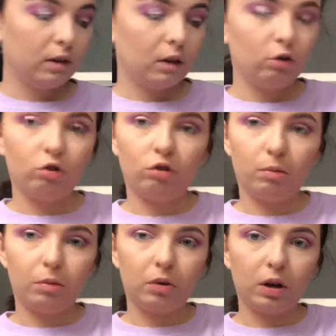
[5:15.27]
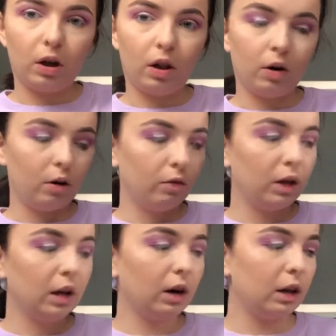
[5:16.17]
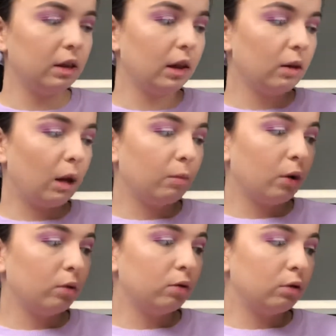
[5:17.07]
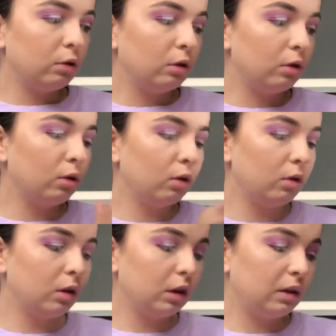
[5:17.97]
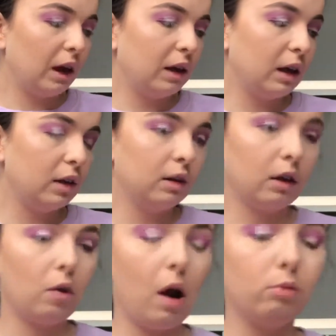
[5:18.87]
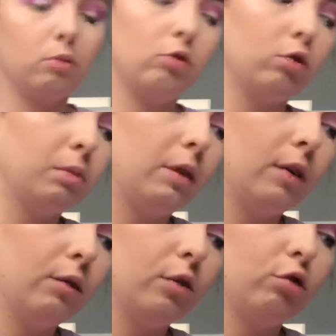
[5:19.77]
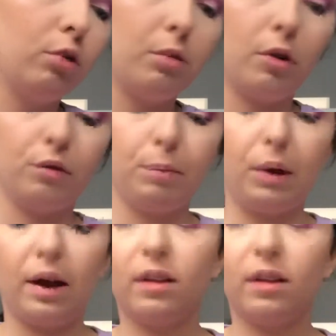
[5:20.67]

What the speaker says: shimmery color over here, and then I'm going to take the Crown, which is my favorite shimmer of the palette.